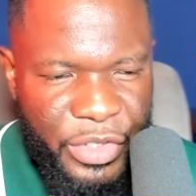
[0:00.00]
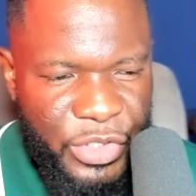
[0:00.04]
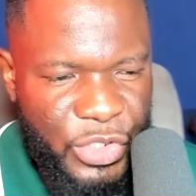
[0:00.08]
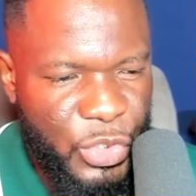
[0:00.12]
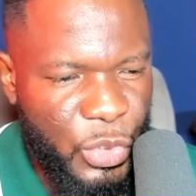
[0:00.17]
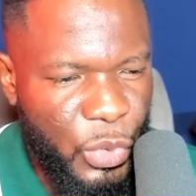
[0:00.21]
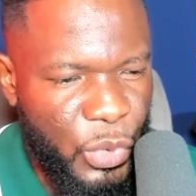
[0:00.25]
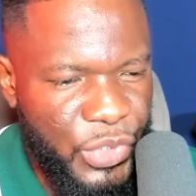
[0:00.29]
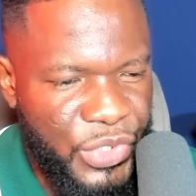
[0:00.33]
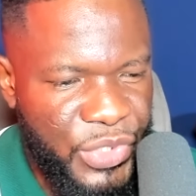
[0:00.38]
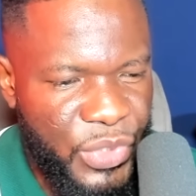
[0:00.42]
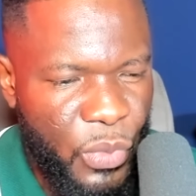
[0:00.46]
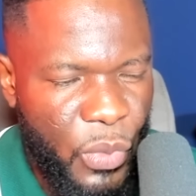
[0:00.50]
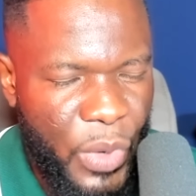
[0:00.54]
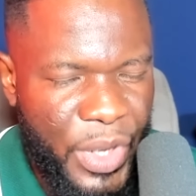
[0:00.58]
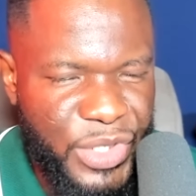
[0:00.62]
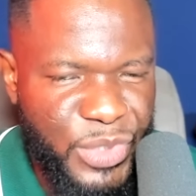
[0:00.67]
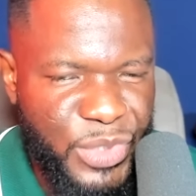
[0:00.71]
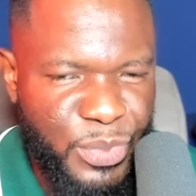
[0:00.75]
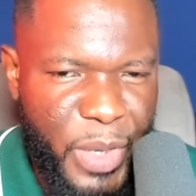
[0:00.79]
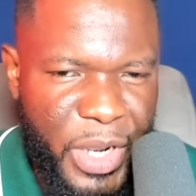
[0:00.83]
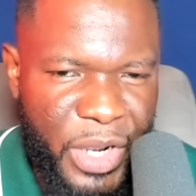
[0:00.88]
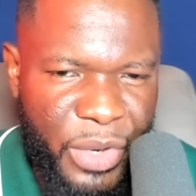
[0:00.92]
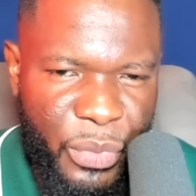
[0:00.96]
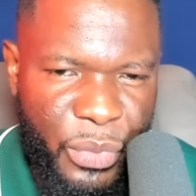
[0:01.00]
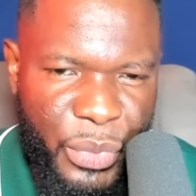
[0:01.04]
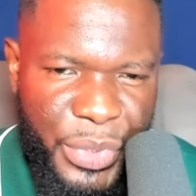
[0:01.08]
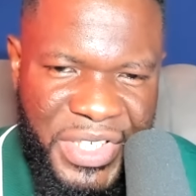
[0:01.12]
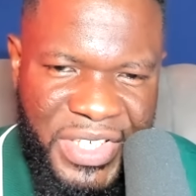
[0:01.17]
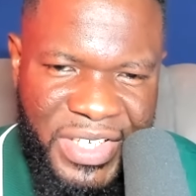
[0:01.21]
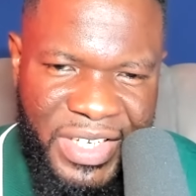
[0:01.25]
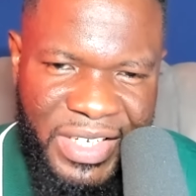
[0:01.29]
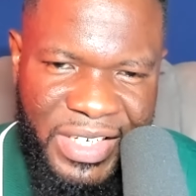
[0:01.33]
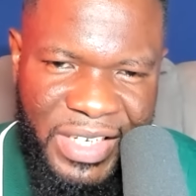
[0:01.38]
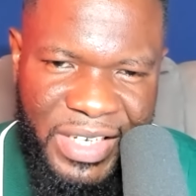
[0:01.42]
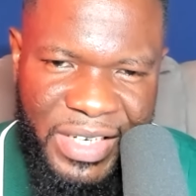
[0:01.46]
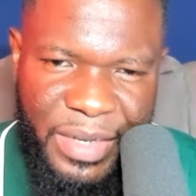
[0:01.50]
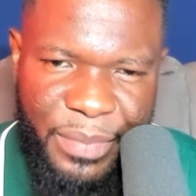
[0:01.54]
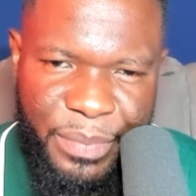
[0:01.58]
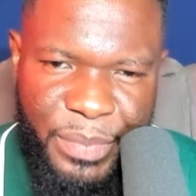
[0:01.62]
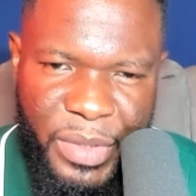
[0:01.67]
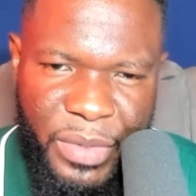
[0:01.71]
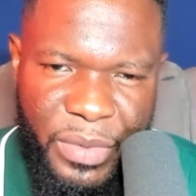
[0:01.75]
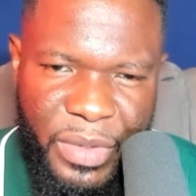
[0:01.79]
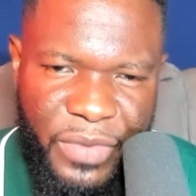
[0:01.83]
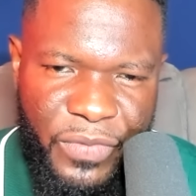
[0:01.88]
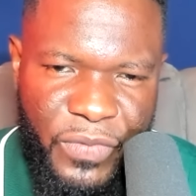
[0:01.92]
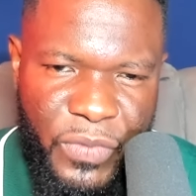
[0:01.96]
Chosen was back with another
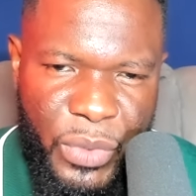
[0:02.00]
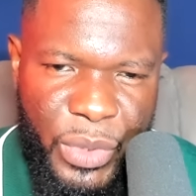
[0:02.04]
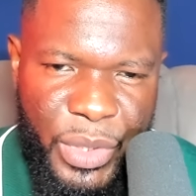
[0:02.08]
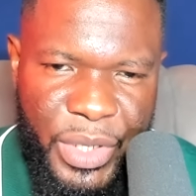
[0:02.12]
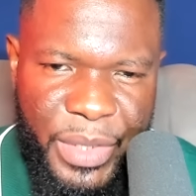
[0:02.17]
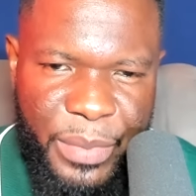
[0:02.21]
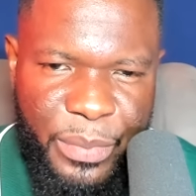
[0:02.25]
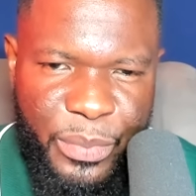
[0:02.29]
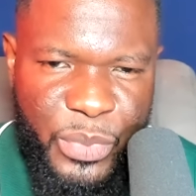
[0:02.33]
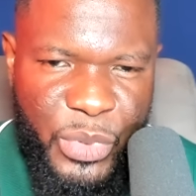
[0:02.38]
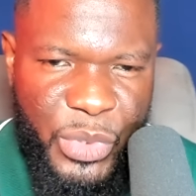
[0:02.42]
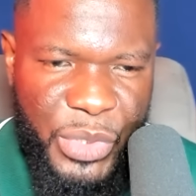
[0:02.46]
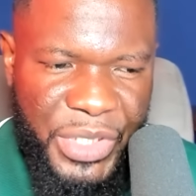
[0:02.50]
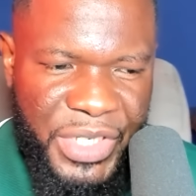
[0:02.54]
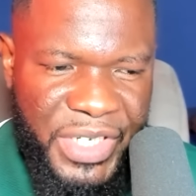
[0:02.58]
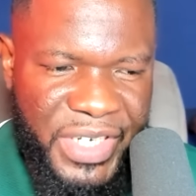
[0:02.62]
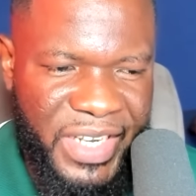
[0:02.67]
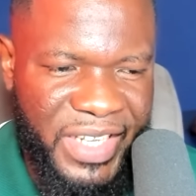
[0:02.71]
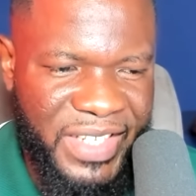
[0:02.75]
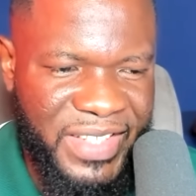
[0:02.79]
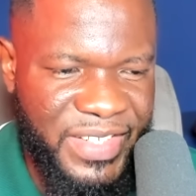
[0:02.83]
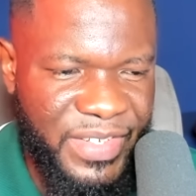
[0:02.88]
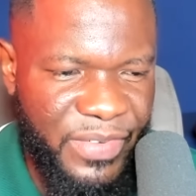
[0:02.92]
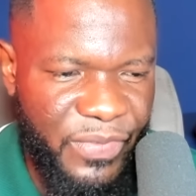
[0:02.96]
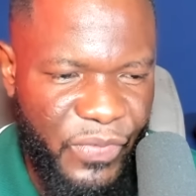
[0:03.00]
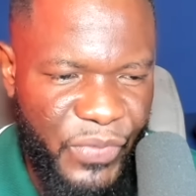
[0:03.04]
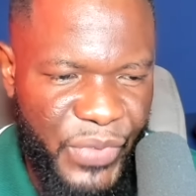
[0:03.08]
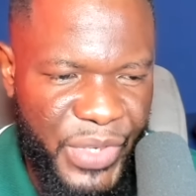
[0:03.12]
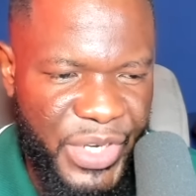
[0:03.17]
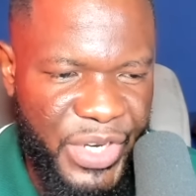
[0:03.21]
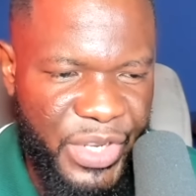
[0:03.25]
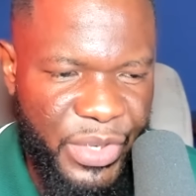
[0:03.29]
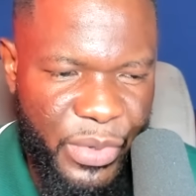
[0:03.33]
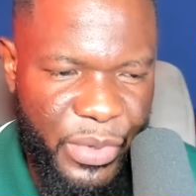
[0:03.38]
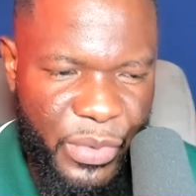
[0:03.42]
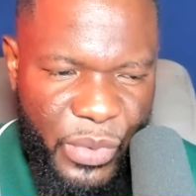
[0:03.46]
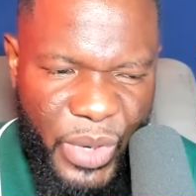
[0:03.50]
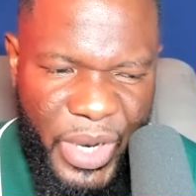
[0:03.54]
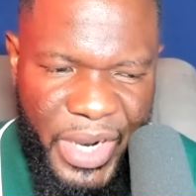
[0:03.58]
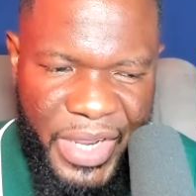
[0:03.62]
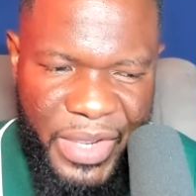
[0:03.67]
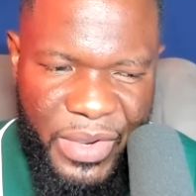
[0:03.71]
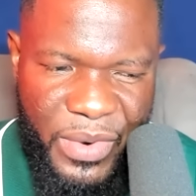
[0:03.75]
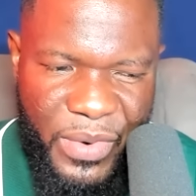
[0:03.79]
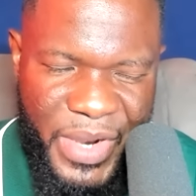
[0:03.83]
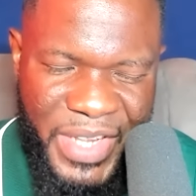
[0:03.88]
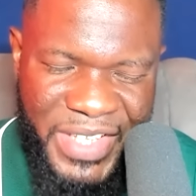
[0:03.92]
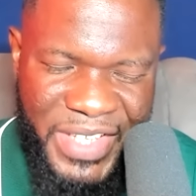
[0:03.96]
powerful and productive video,
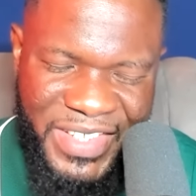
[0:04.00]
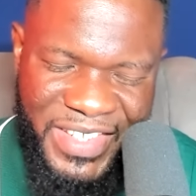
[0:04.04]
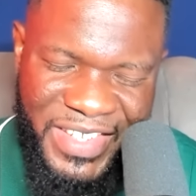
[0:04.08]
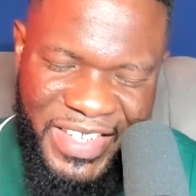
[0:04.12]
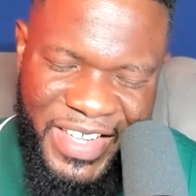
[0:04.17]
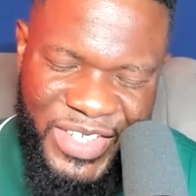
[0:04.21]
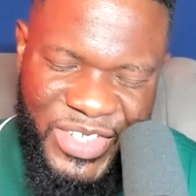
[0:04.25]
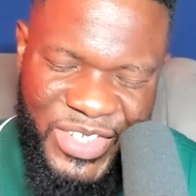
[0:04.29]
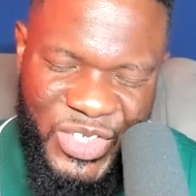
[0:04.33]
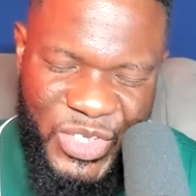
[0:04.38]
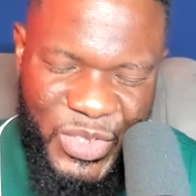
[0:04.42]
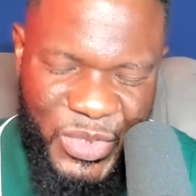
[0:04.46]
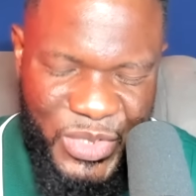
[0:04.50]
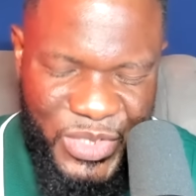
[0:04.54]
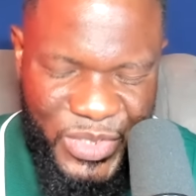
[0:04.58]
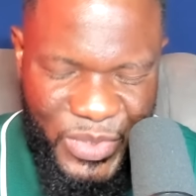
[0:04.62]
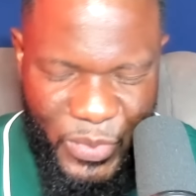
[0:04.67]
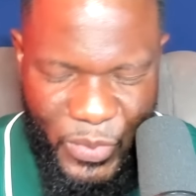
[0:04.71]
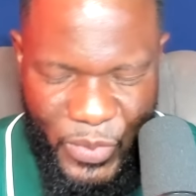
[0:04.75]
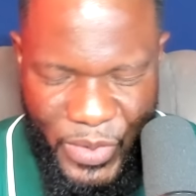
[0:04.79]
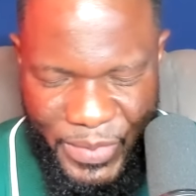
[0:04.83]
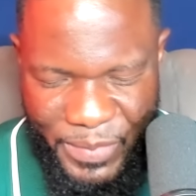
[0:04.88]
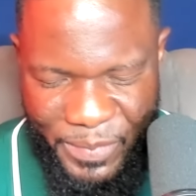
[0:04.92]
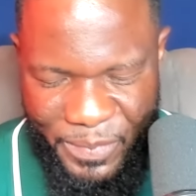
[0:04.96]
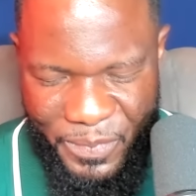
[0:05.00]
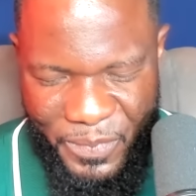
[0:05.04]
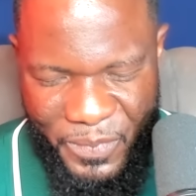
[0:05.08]
right? Great. Yes, Chosen one.